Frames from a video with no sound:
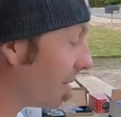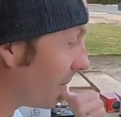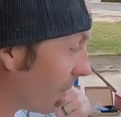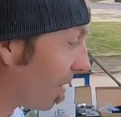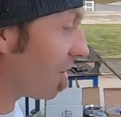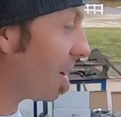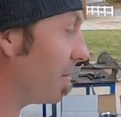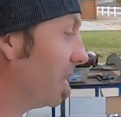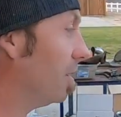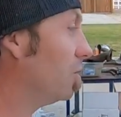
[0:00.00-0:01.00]
My wife got
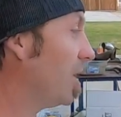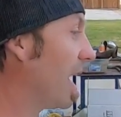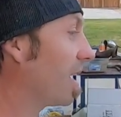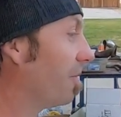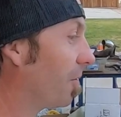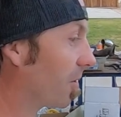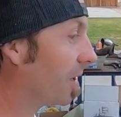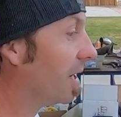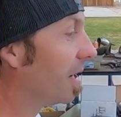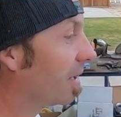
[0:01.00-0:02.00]
me a new jacket for
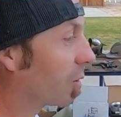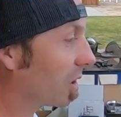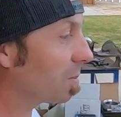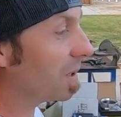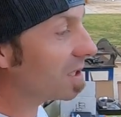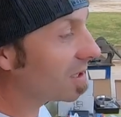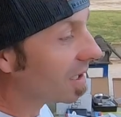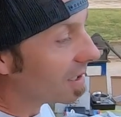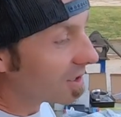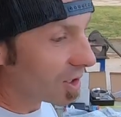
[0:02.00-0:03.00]
Christmas,
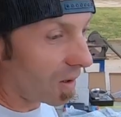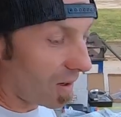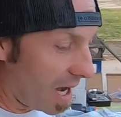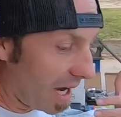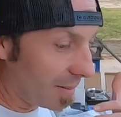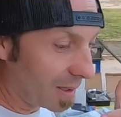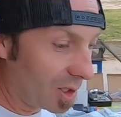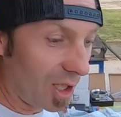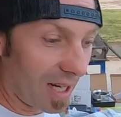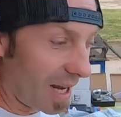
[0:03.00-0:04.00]
so I am legit.